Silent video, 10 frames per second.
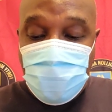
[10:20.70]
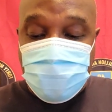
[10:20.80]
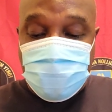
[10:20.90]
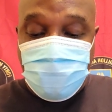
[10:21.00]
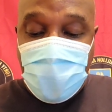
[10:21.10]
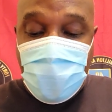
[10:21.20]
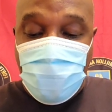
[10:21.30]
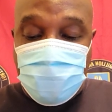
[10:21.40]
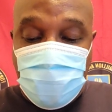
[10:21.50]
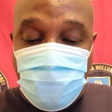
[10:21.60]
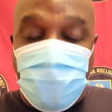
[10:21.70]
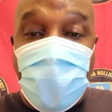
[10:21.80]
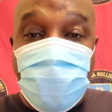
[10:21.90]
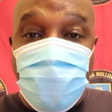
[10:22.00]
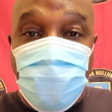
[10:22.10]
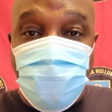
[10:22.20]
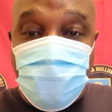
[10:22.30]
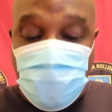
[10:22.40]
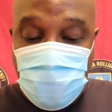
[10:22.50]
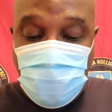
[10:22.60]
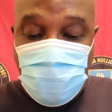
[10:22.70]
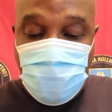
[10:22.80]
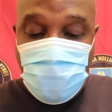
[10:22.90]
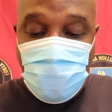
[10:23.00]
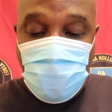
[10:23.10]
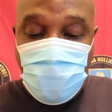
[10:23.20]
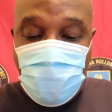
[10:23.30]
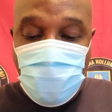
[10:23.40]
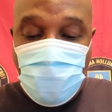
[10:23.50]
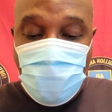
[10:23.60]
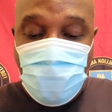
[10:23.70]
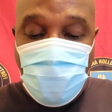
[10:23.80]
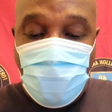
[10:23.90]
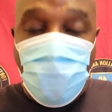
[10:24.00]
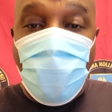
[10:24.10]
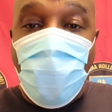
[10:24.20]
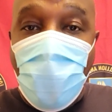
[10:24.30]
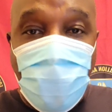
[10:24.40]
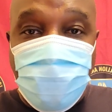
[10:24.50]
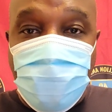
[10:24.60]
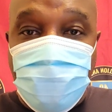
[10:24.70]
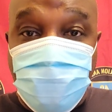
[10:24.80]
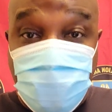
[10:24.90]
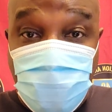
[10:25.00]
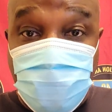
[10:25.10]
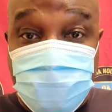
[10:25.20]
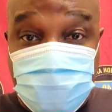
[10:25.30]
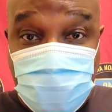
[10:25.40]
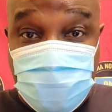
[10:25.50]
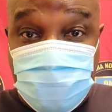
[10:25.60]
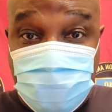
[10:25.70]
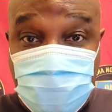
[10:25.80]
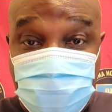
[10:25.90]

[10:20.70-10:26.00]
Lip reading: espousing black unity more than proves this.